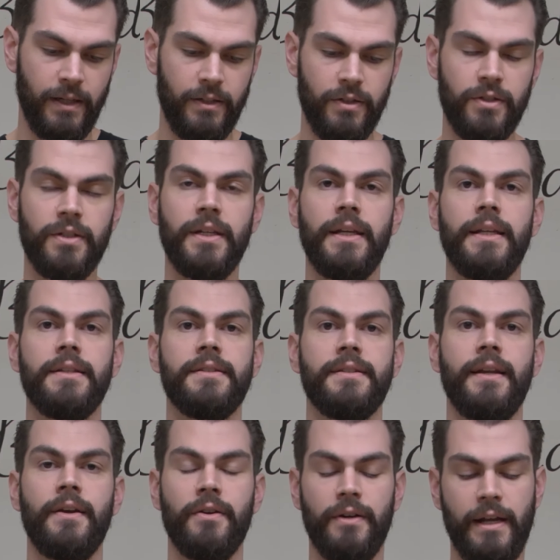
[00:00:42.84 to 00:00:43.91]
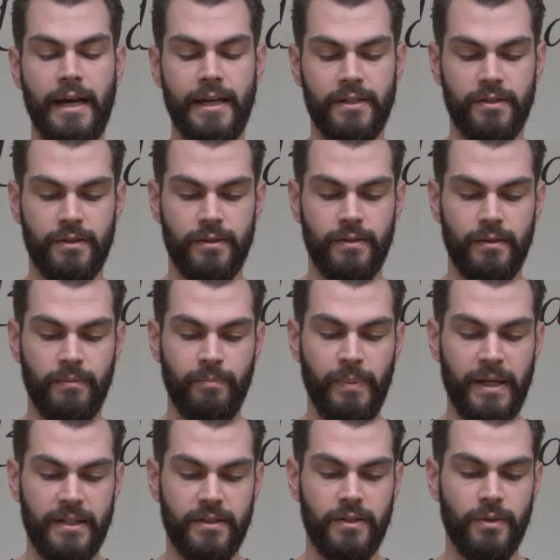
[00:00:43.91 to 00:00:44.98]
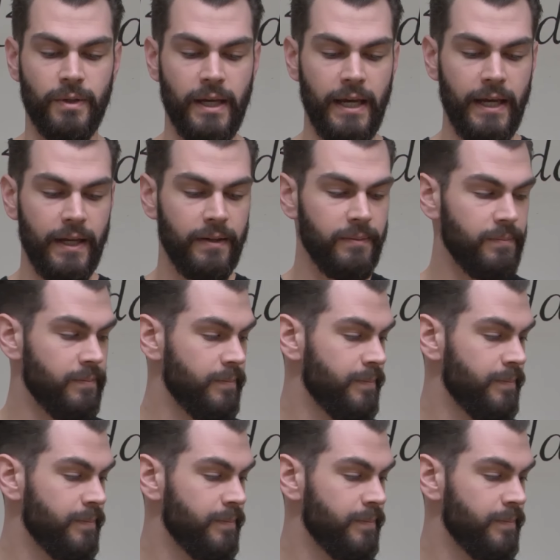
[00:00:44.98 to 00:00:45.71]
Just get it centered as best you can.